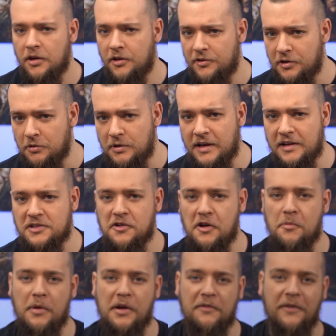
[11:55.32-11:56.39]
Until next
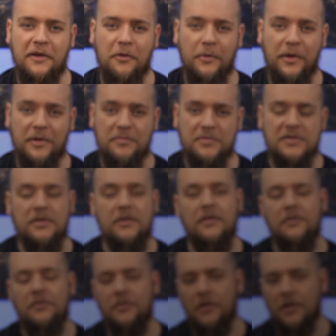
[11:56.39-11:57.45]
time, my fellow apes,
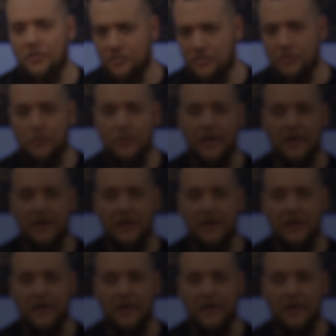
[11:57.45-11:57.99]
until